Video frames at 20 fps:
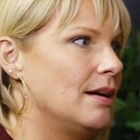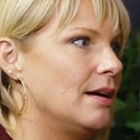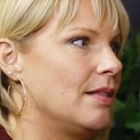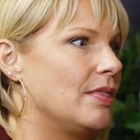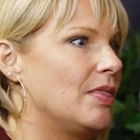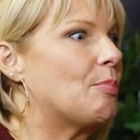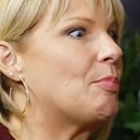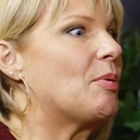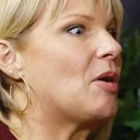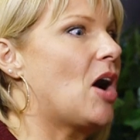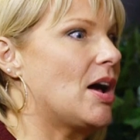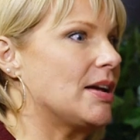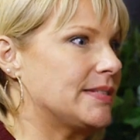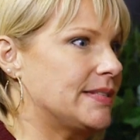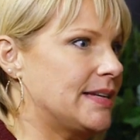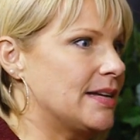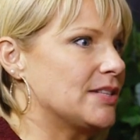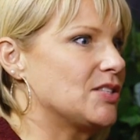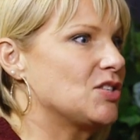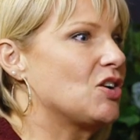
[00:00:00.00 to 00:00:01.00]
the
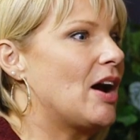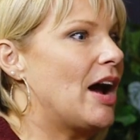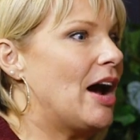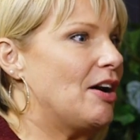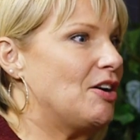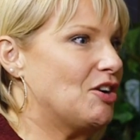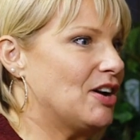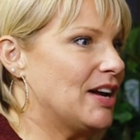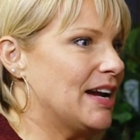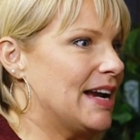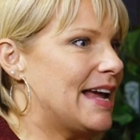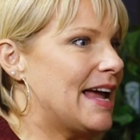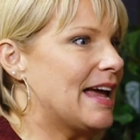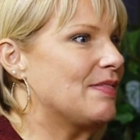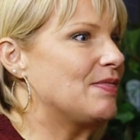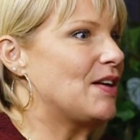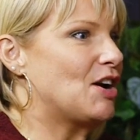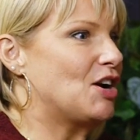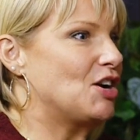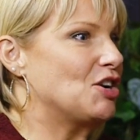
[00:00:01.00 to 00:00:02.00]
process or how you're going to
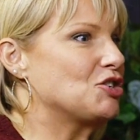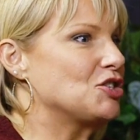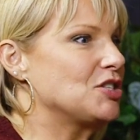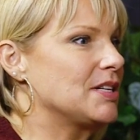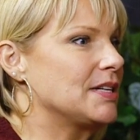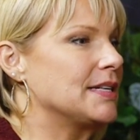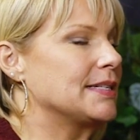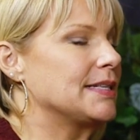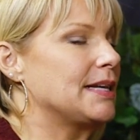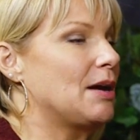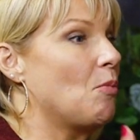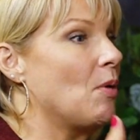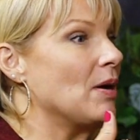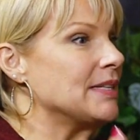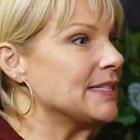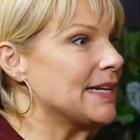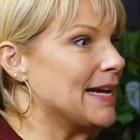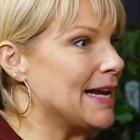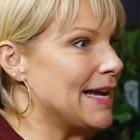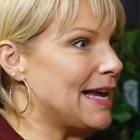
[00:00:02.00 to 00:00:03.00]
get there. You're just going to say,
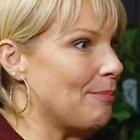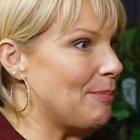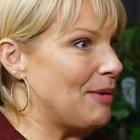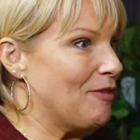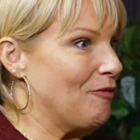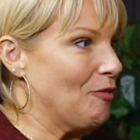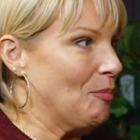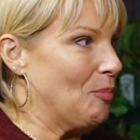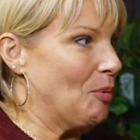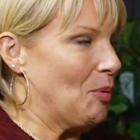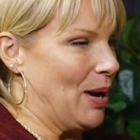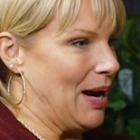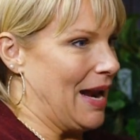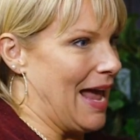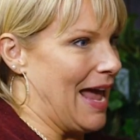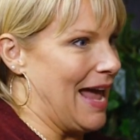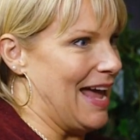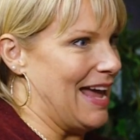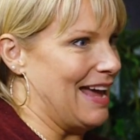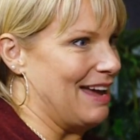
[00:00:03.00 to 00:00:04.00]
what's going to get me from point
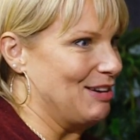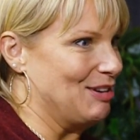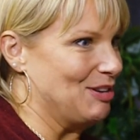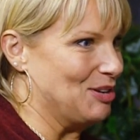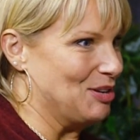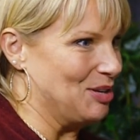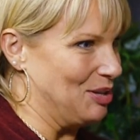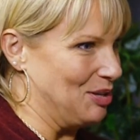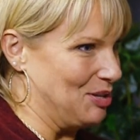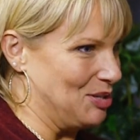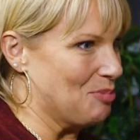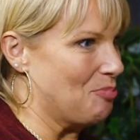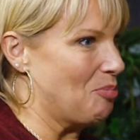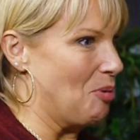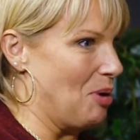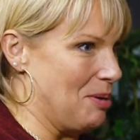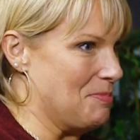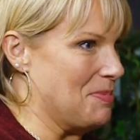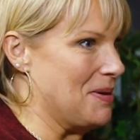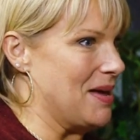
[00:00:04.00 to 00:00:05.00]
A to
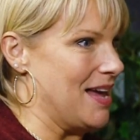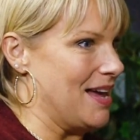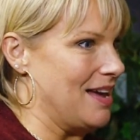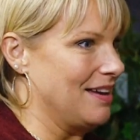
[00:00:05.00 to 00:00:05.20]
point B?